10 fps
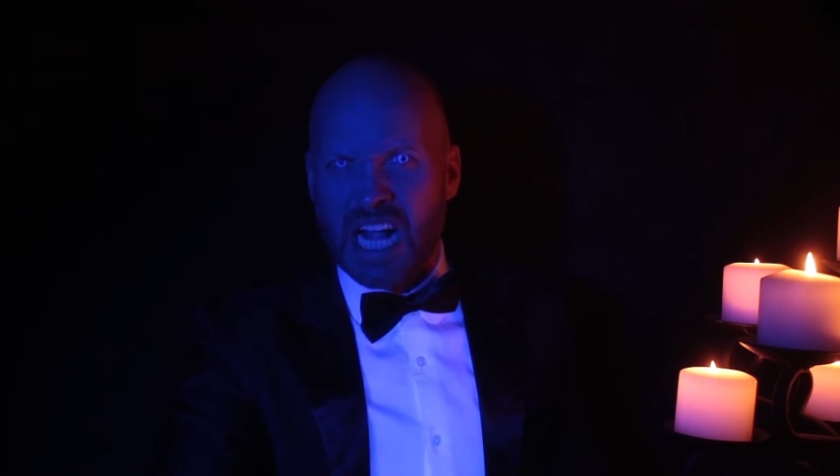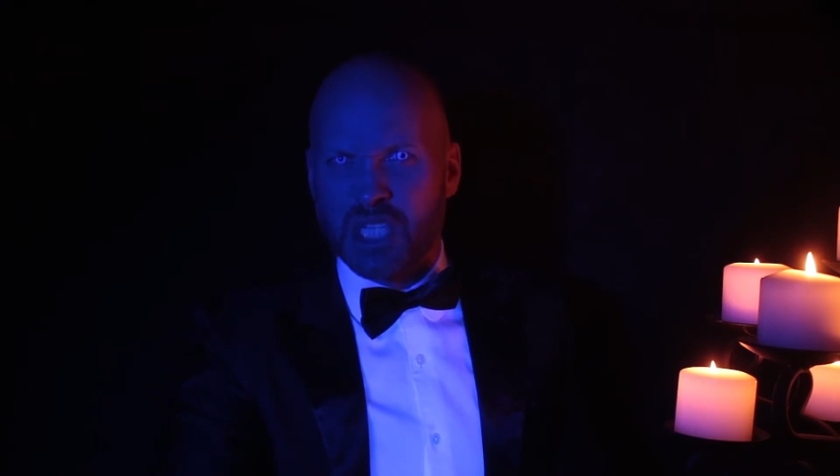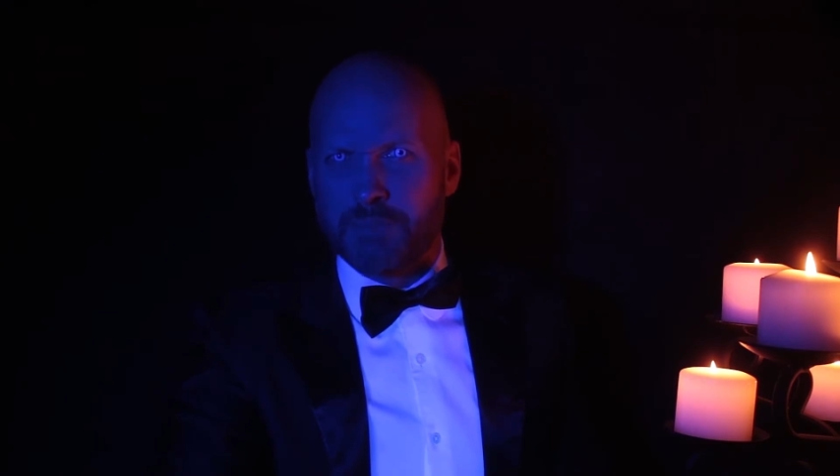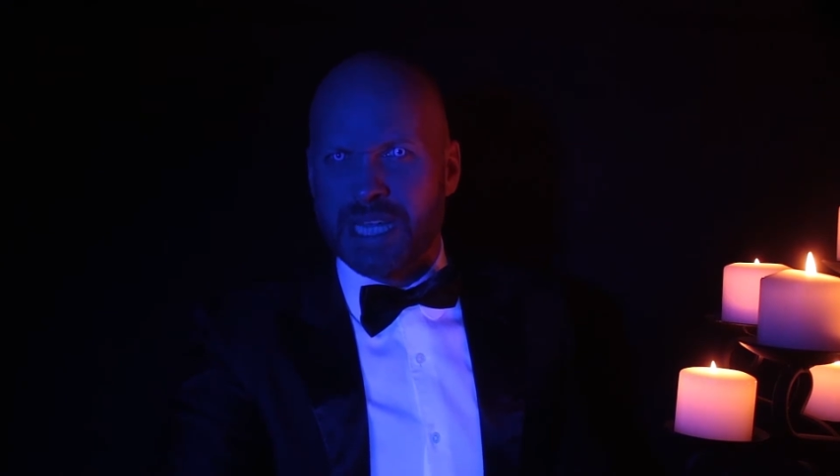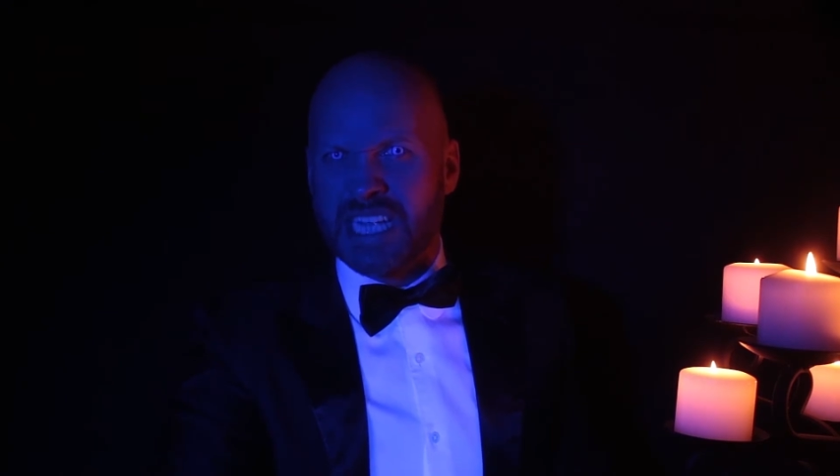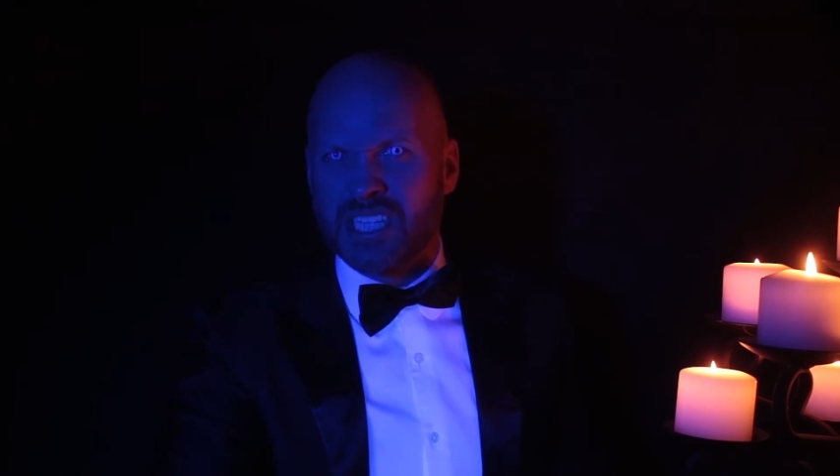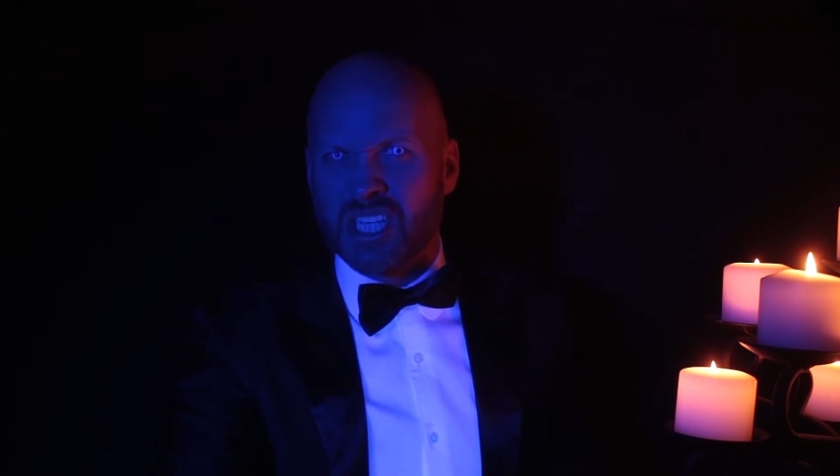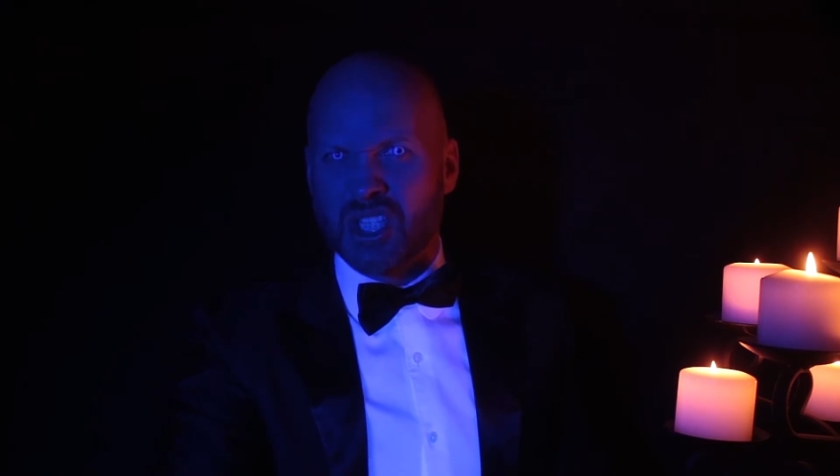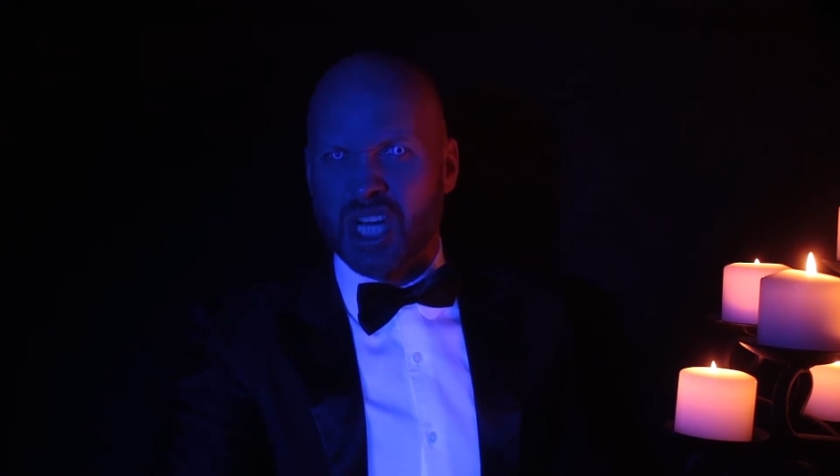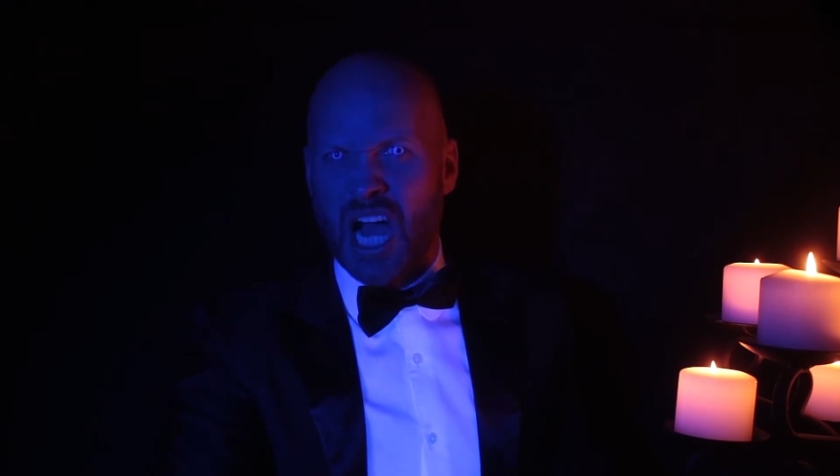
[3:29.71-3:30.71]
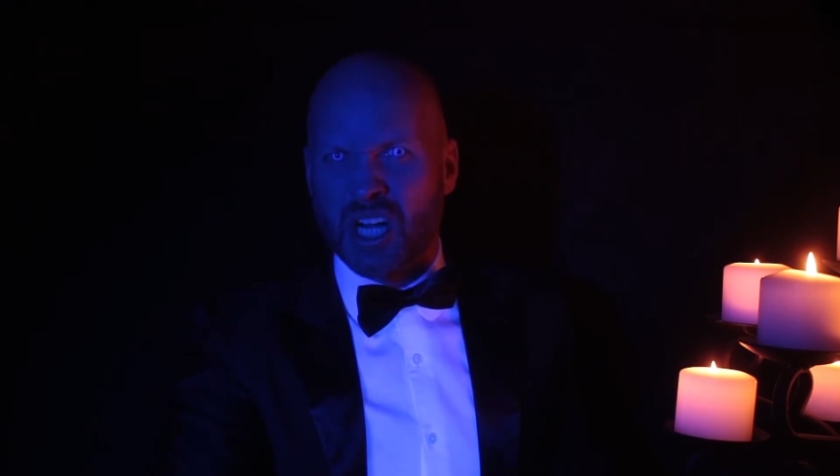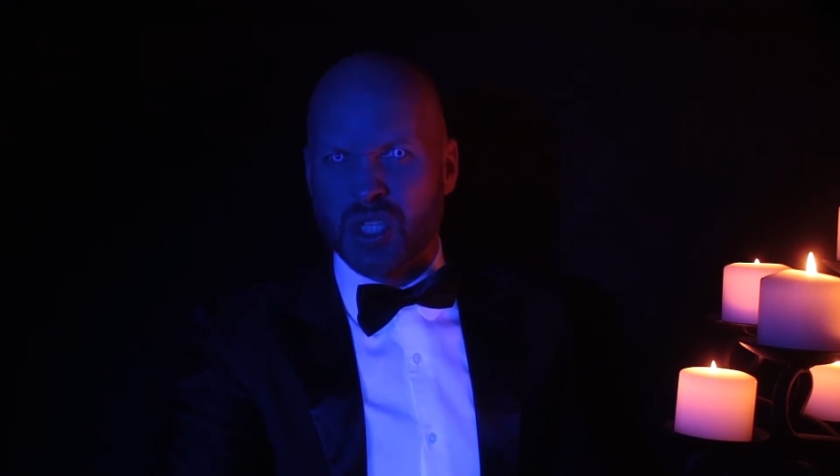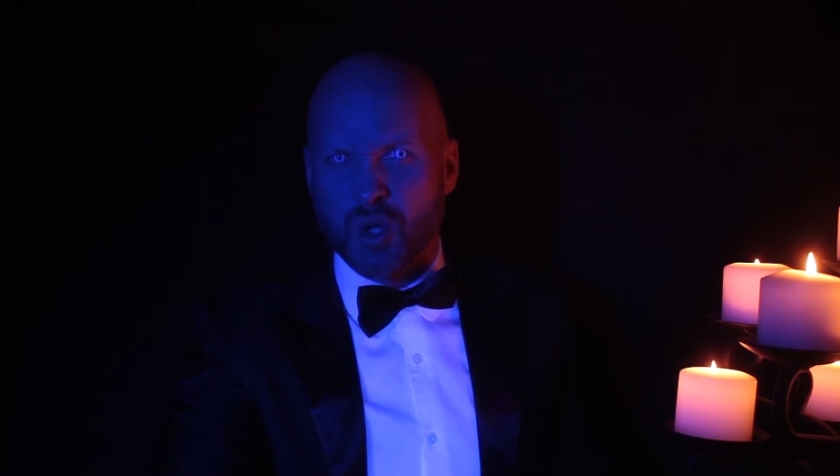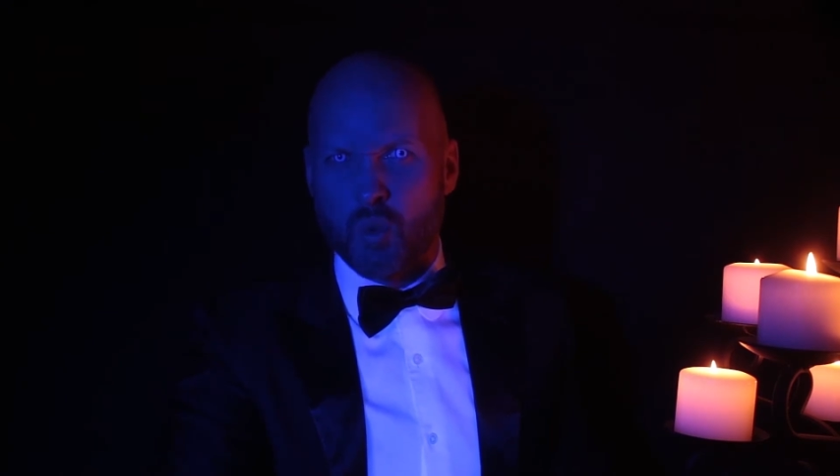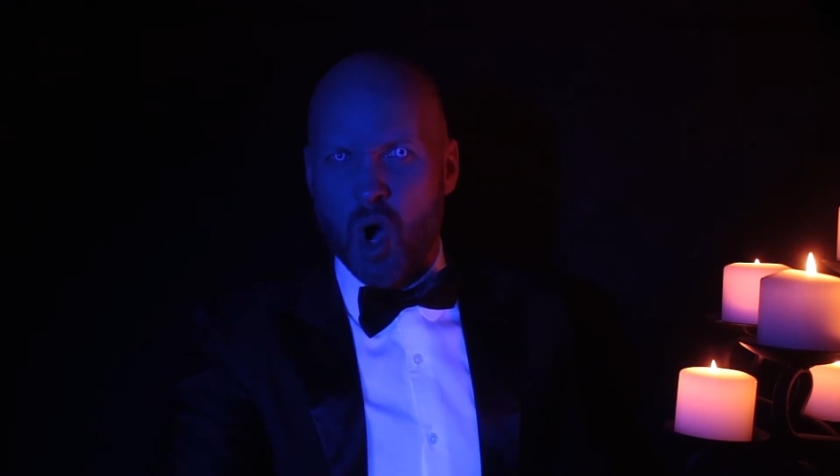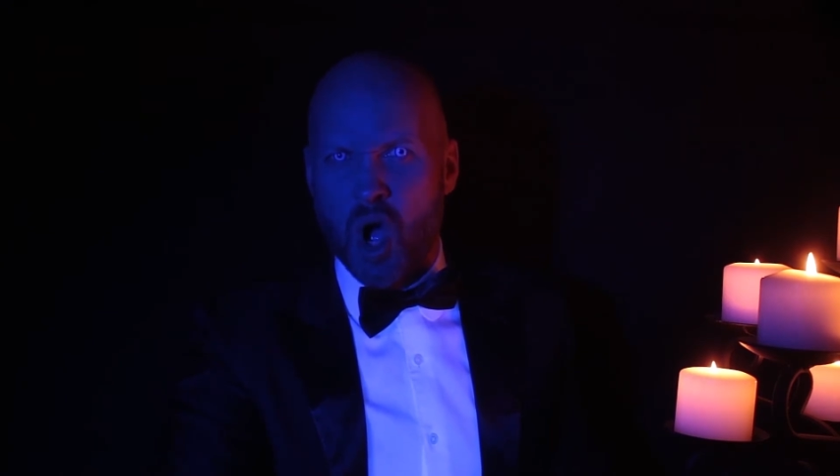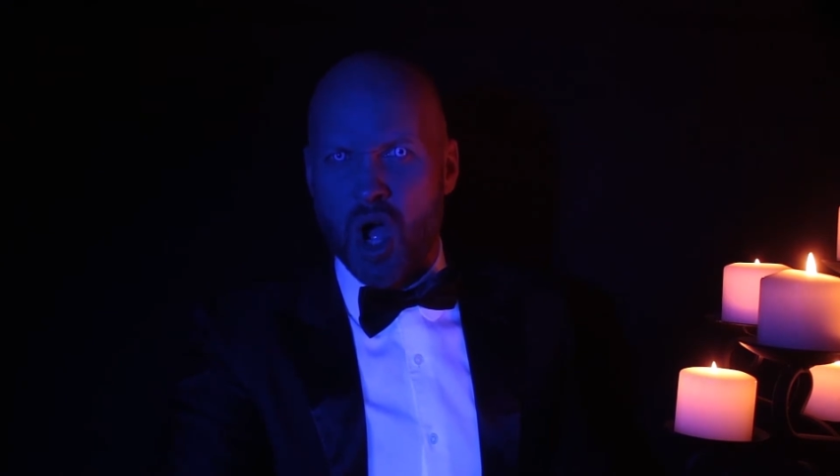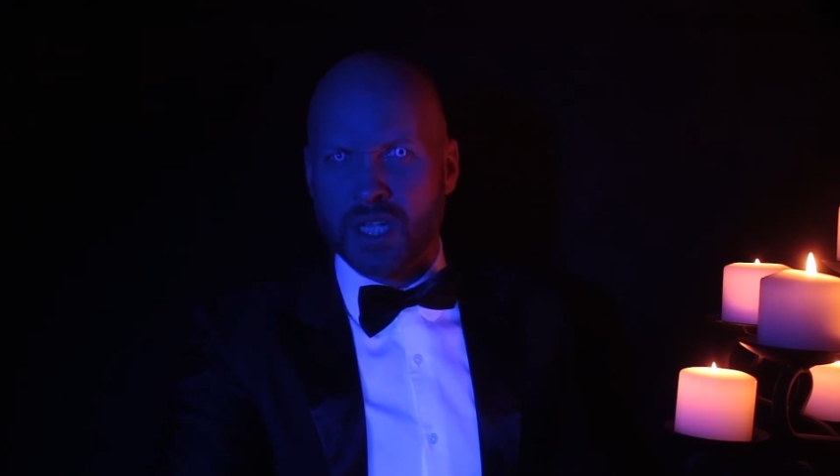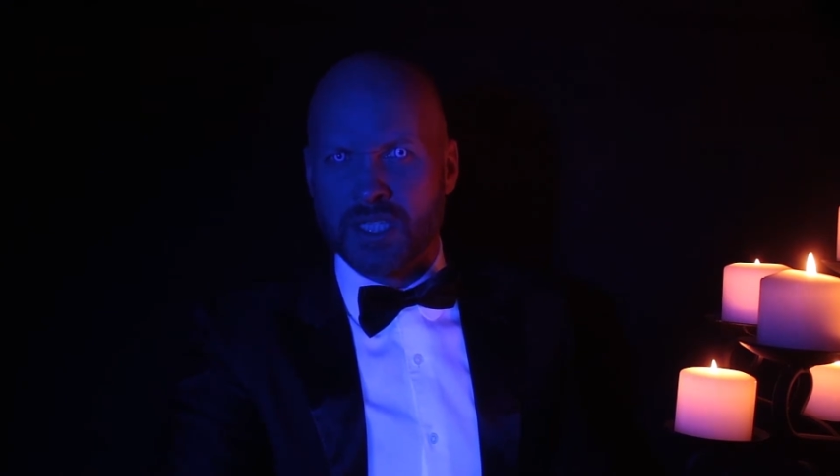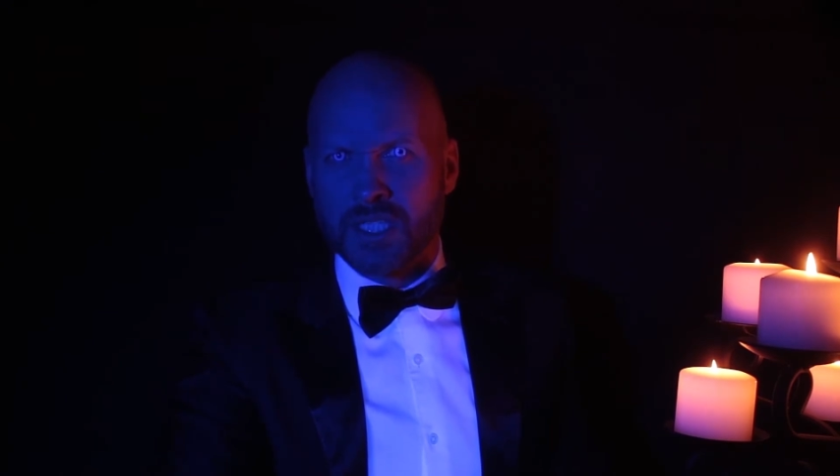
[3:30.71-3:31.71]
and you begin to chant the
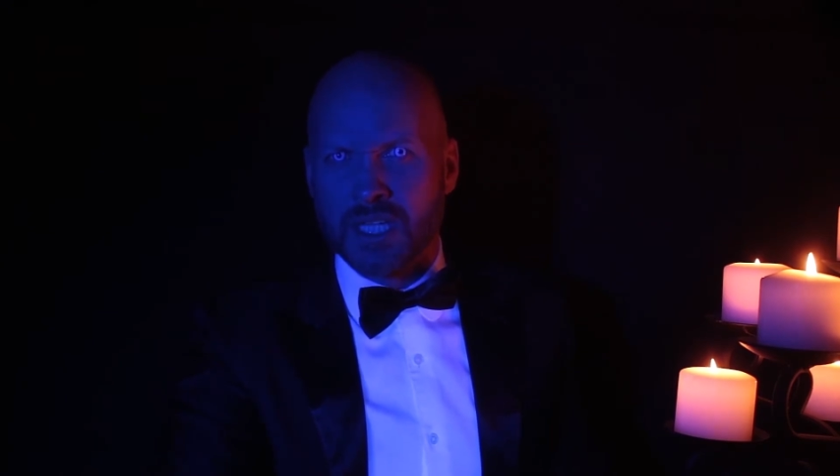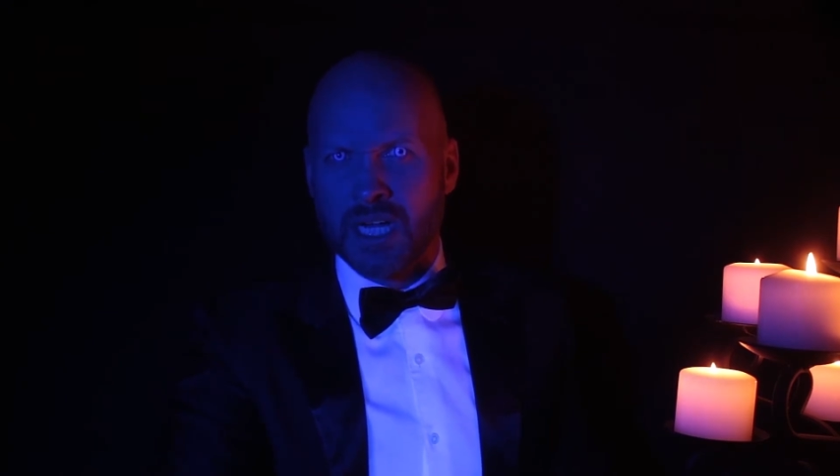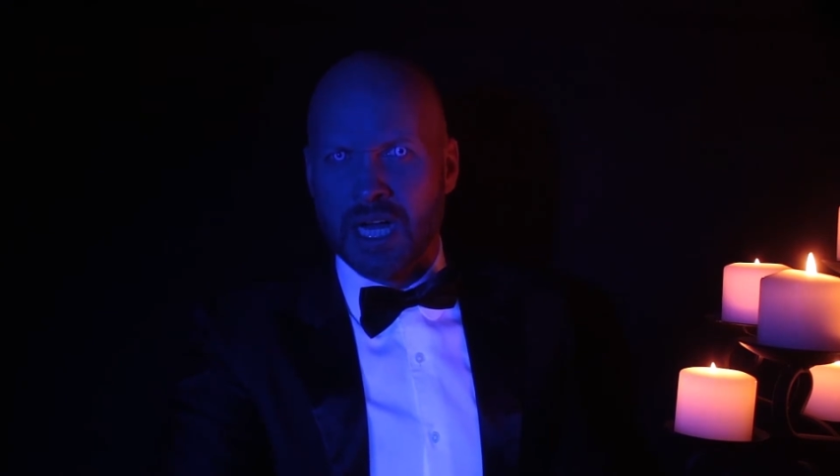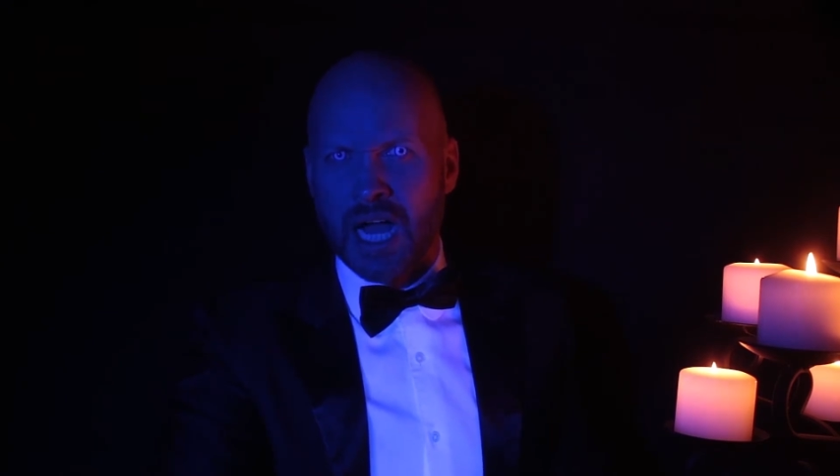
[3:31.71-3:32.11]
words,